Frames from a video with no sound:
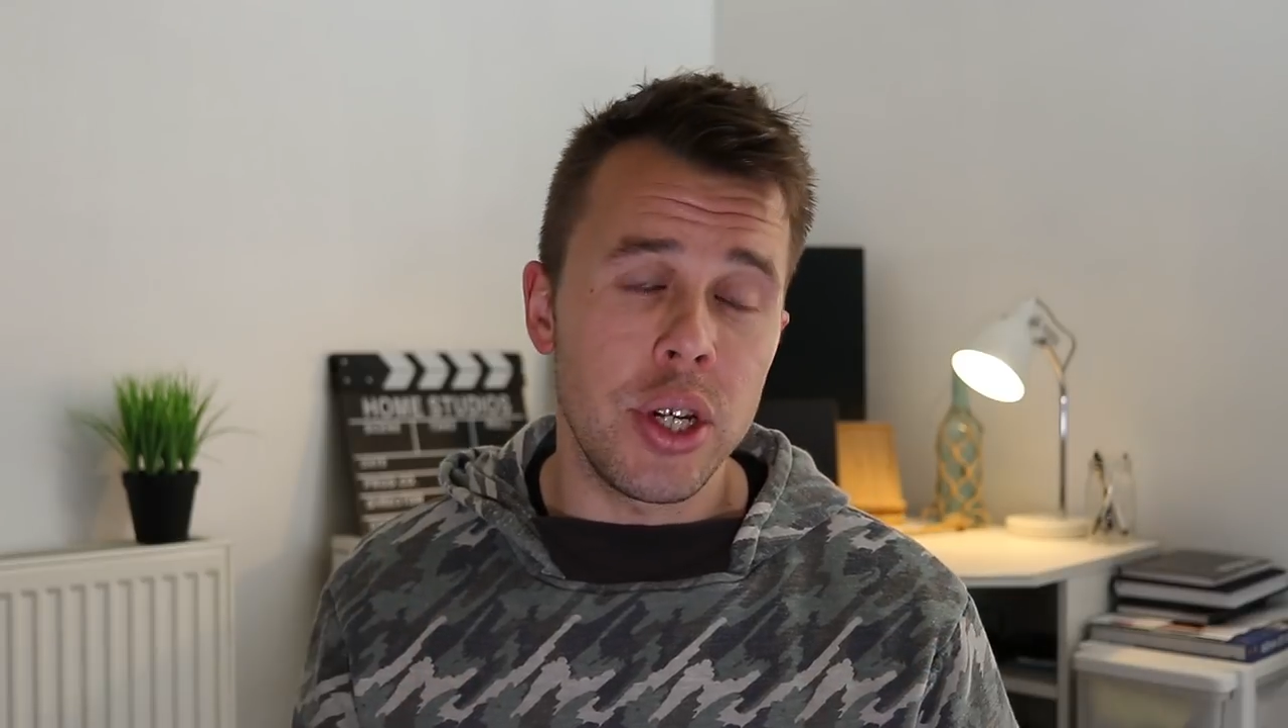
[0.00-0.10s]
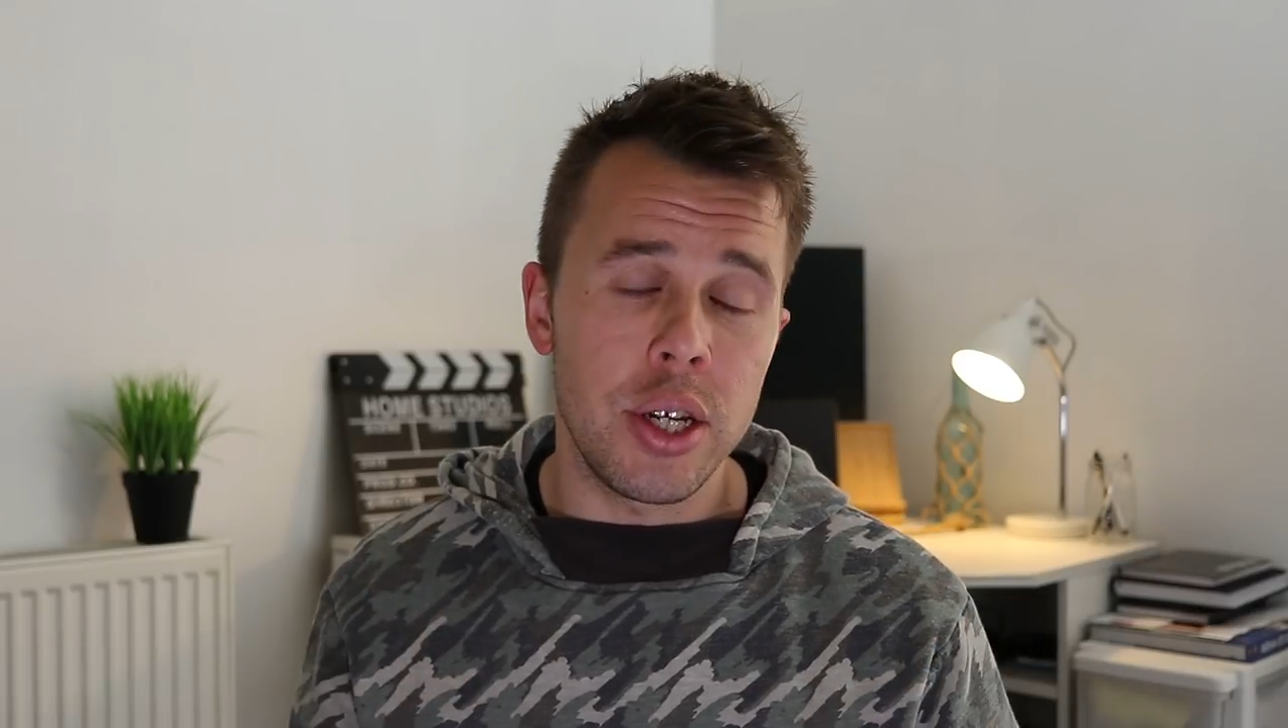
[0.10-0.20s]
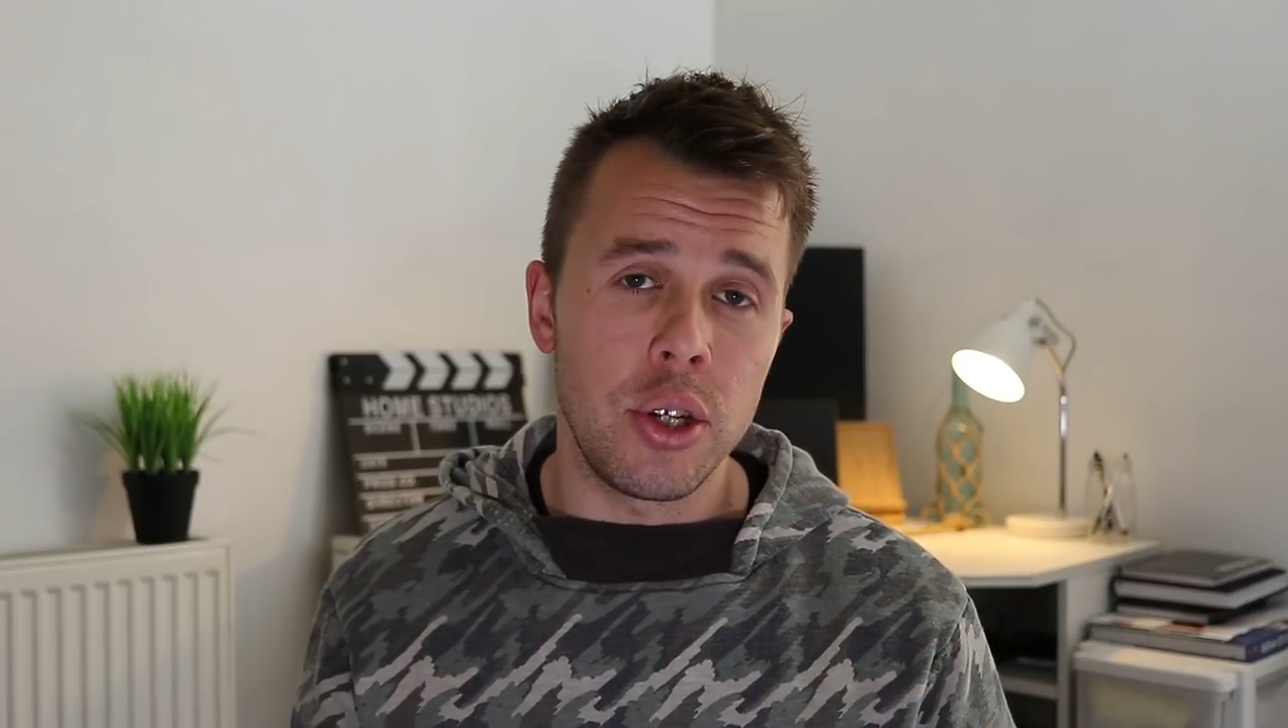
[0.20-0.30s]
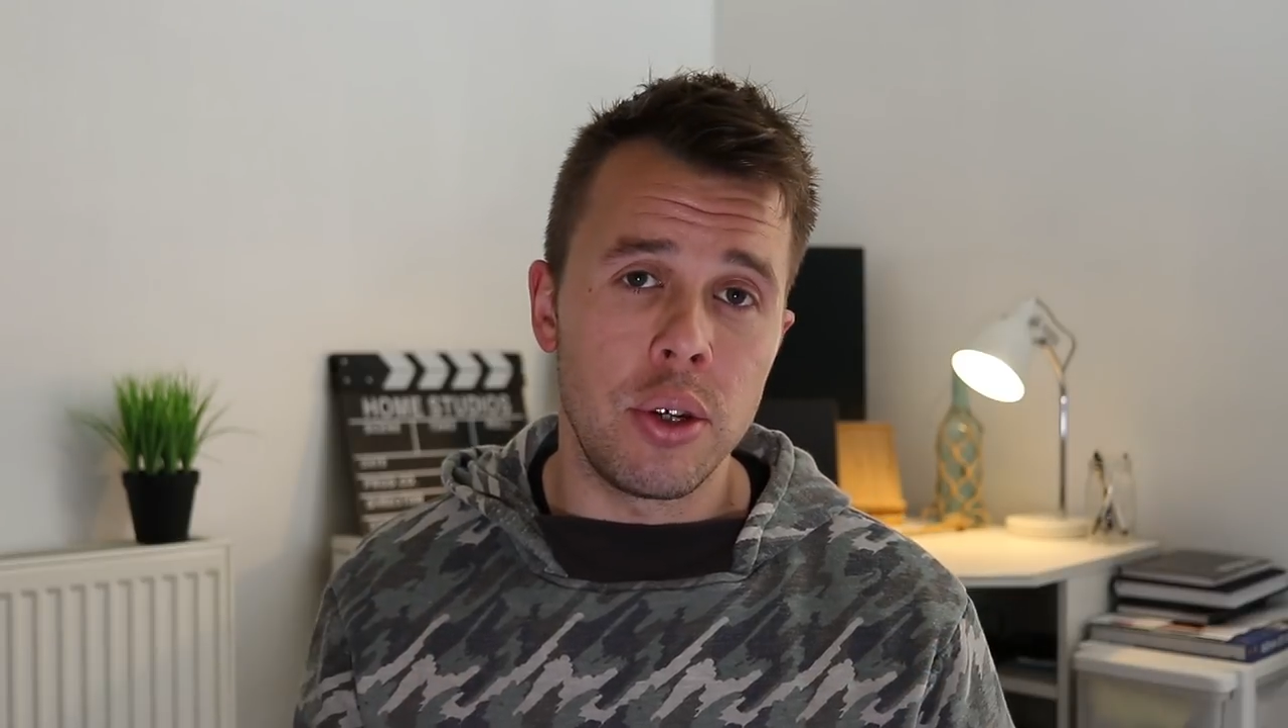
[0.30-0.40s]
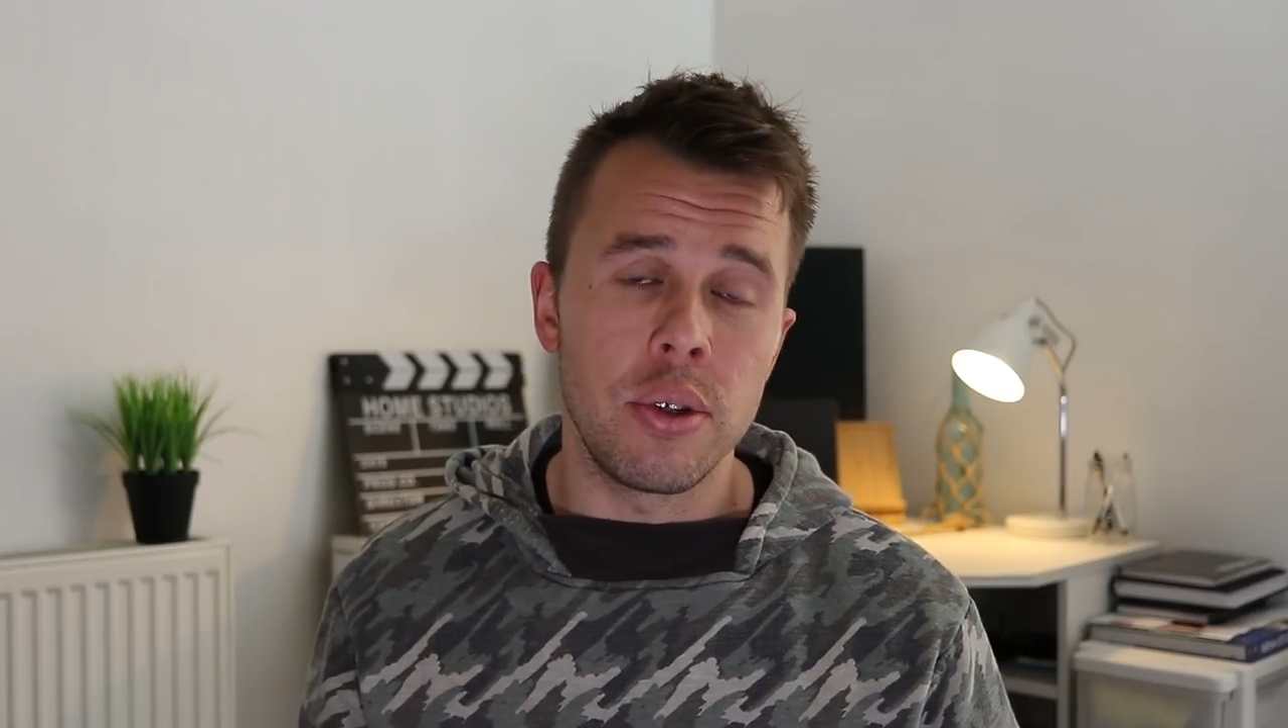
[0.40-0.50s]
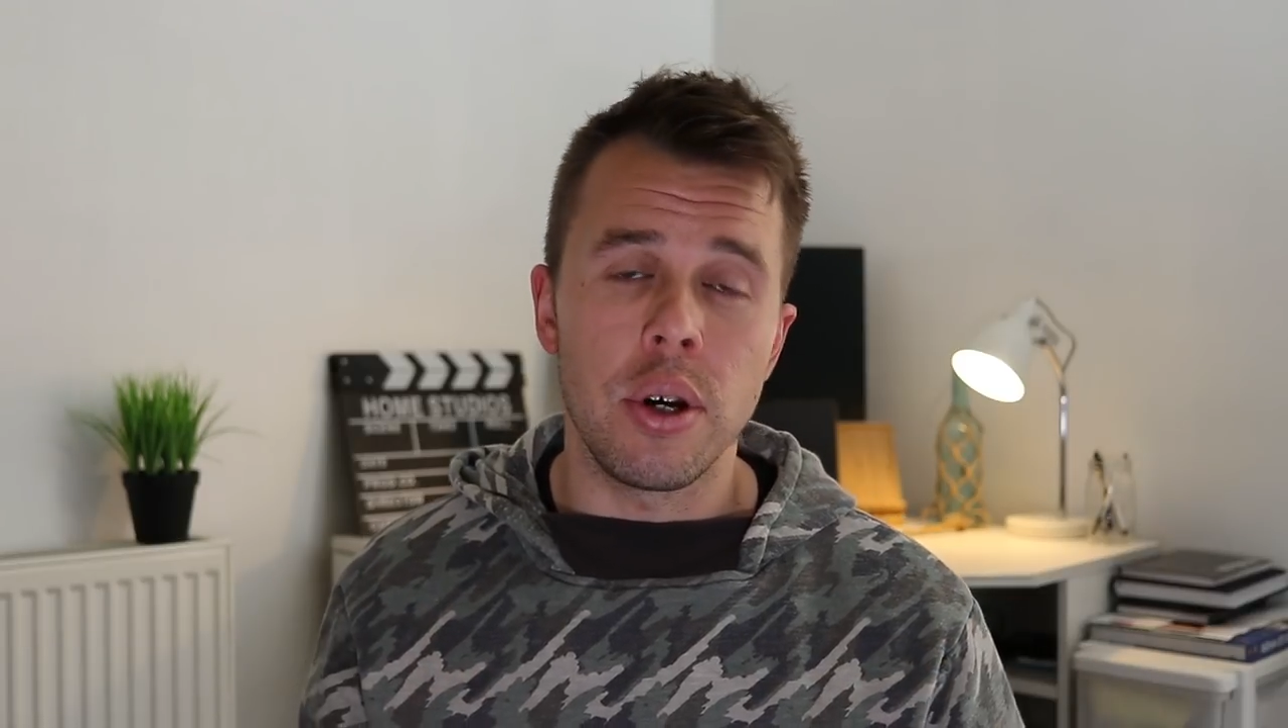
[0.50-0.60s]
issues